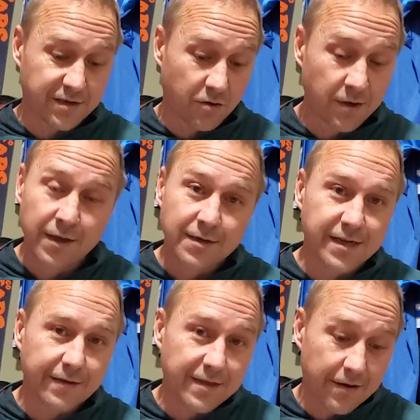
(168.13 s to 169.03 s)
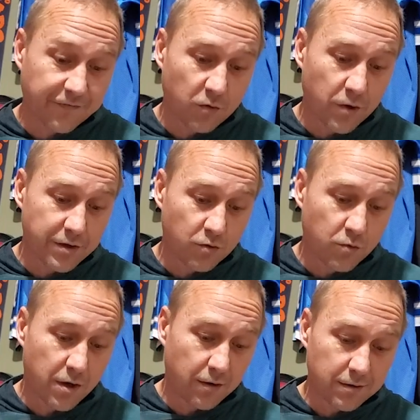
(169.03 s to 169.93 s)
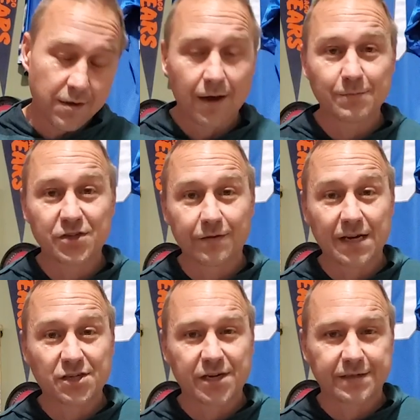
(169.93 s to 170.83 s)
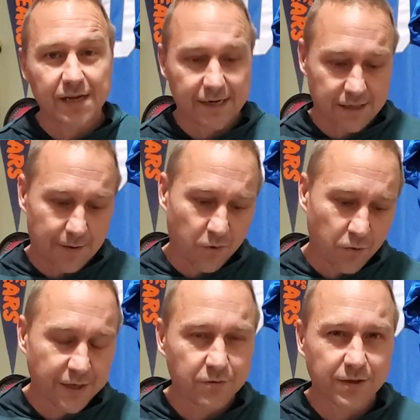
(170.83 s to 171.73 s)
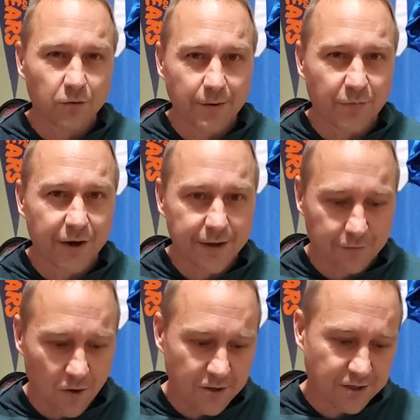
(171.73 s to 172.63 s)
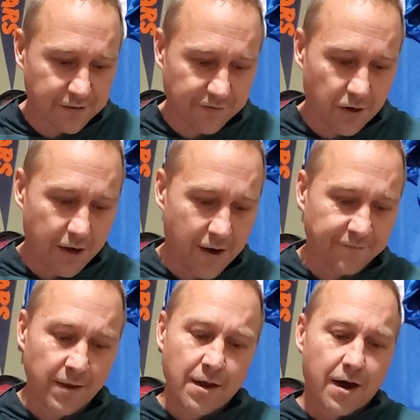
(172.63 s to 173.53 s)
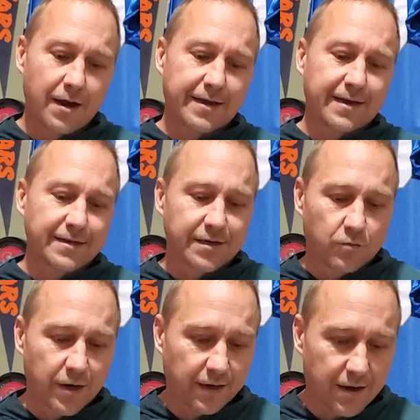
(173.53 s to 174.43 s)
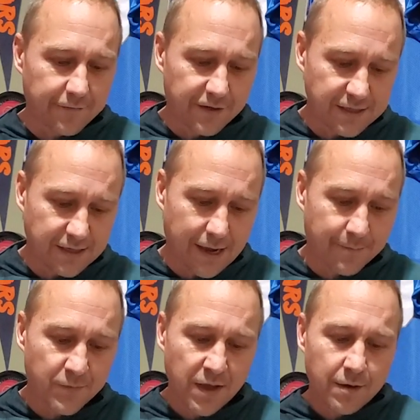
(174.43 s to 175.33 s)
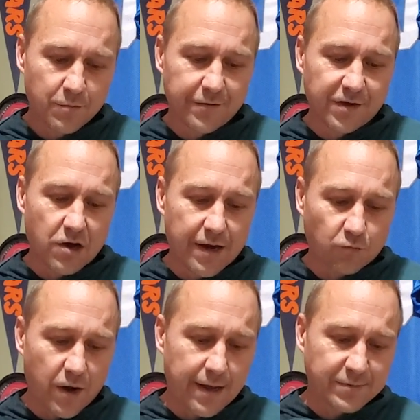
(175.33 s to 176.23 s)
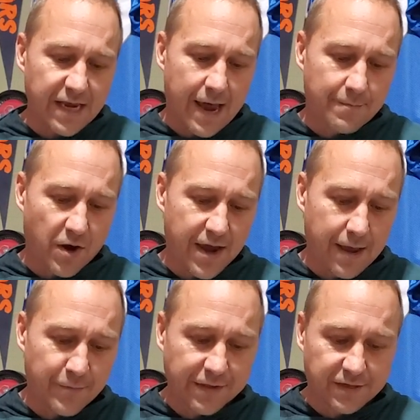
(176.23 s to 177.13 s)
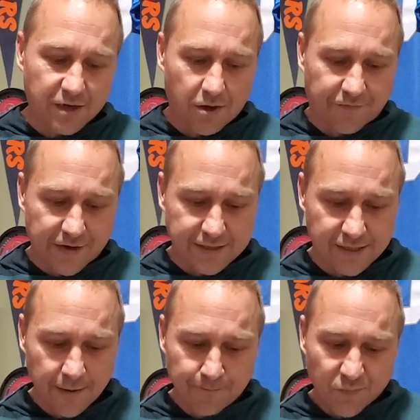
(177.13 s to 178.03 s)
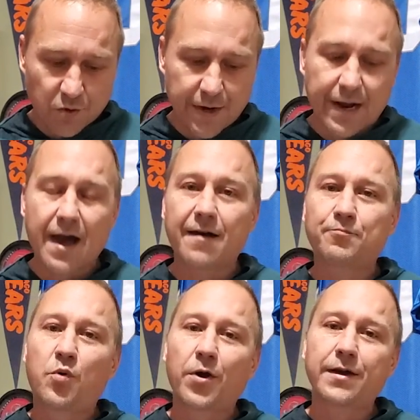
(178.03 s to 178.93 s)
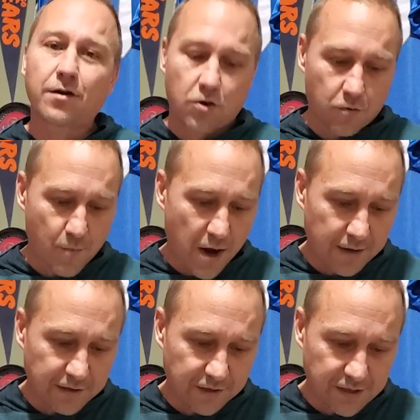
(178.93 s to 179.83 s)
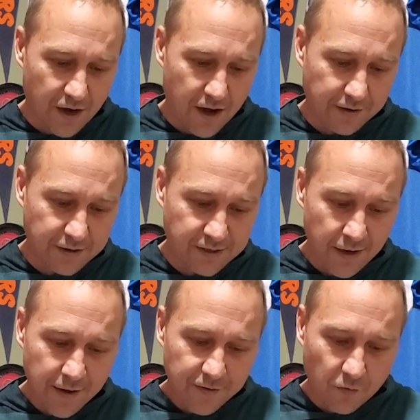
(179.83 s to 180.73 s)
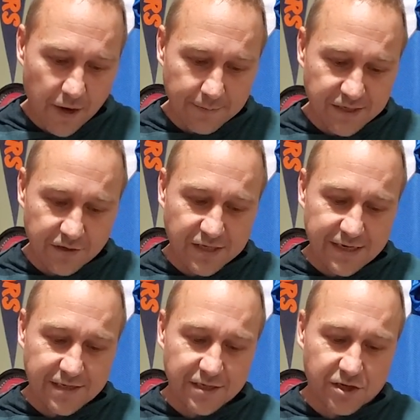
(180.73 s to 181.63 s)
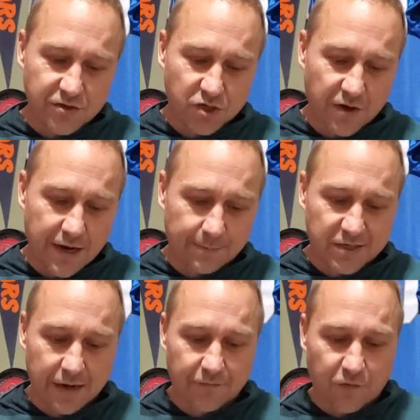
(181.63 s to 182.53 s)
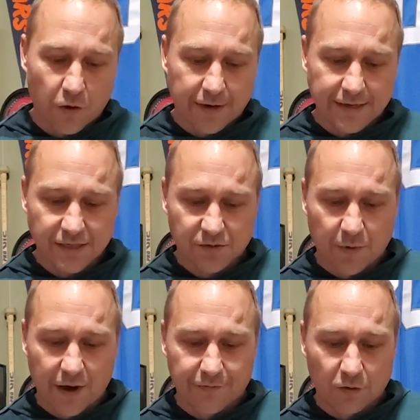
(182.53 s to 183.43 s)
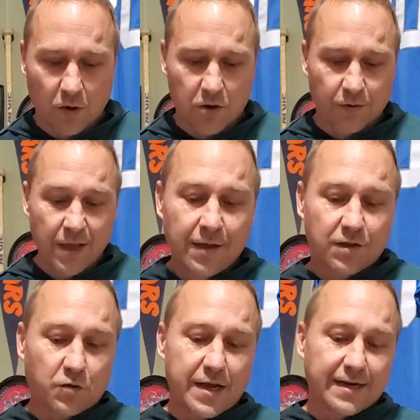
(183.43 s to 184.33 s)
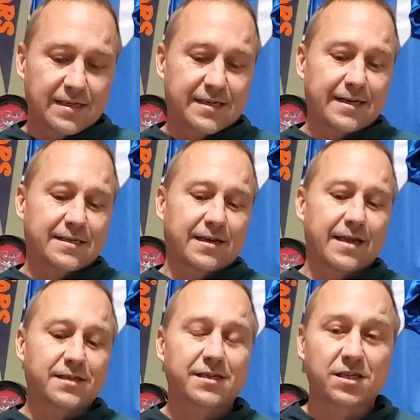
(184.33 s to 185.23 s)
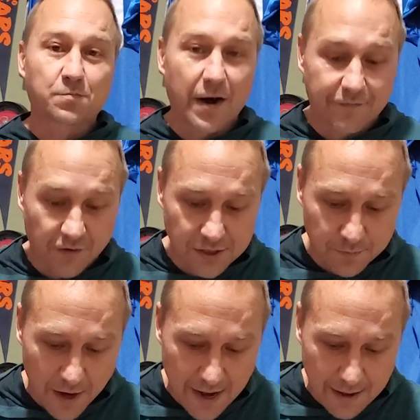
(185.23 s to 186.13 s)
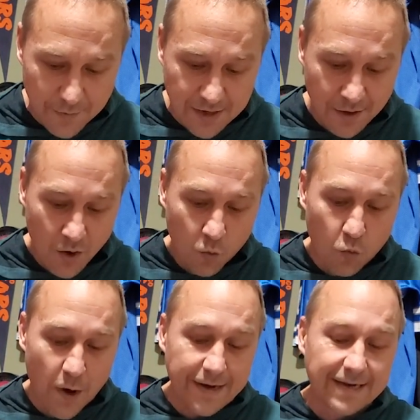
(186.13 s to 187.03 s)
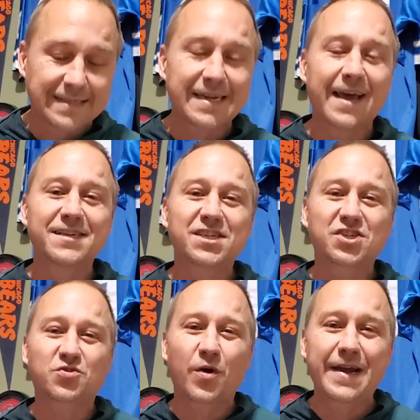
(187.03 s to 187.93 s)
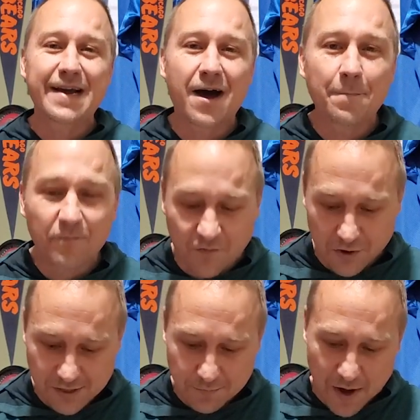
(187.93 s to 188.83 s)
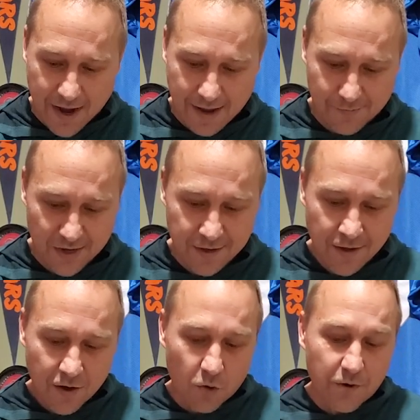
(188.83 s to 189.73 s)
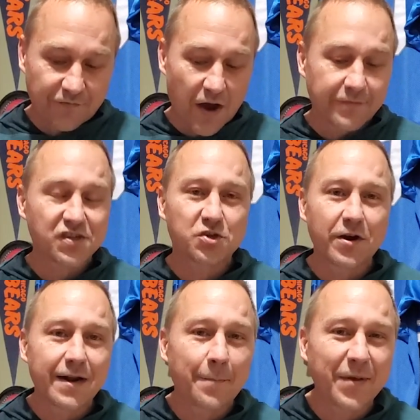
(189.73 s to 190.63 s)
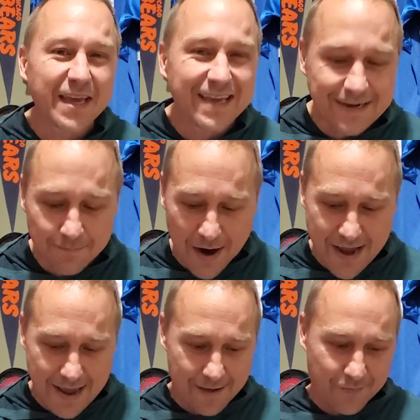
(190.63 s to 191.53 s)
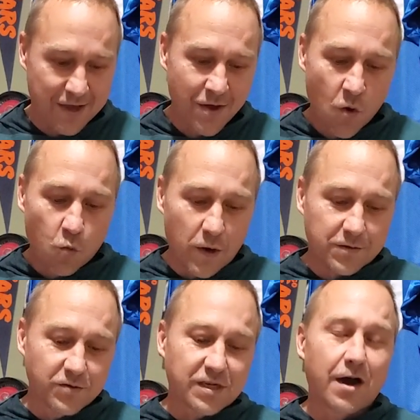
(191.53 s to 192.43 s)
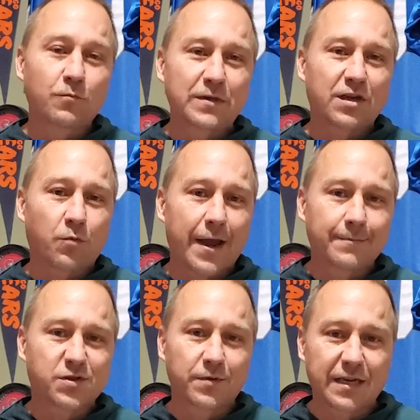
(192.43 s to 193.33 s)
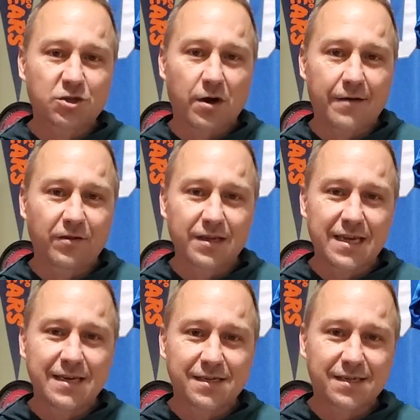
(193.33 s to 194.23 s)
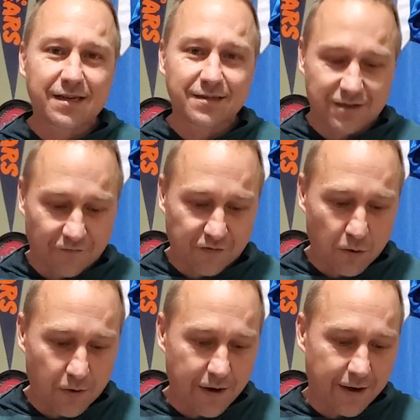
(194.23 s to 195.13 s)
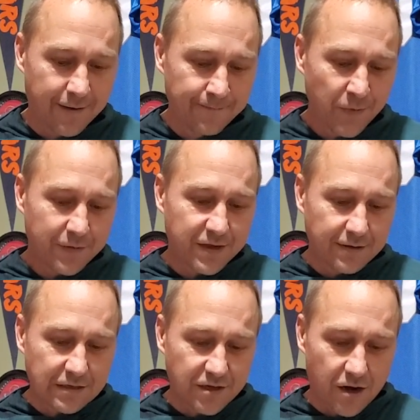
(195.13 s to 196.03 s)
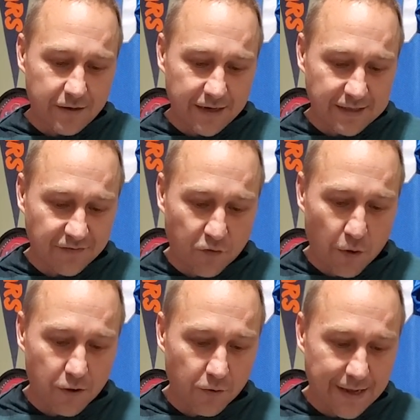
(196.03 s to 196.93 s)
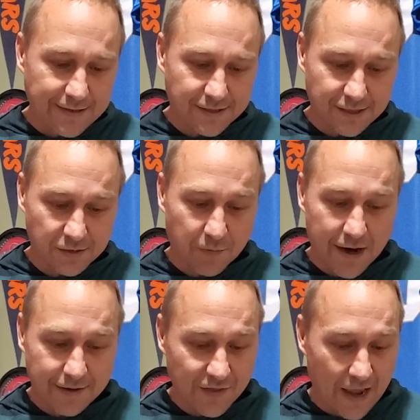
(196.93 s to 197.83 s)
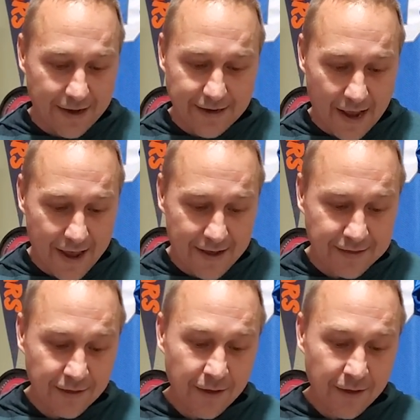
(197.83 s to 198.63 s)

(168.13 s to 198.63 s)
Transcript: So take that for what you will. I'm sure that's changed the last couple weeks with the way Brady and Rodgers have gone off. I like Indy to win and cover this game. Moving on, Rams at Miami, Dolphins, three and a half point home underdogs. The Rams, they're six and two straight up, 10 and four against spread on the road, three and six against the spread versus Miami, one and 10 straight up versus Miami, 0 and five straight up in Miami. What goes on with the Rams when they travel east to Florida? The underdog is 4-0 against the spread in the head-to-head.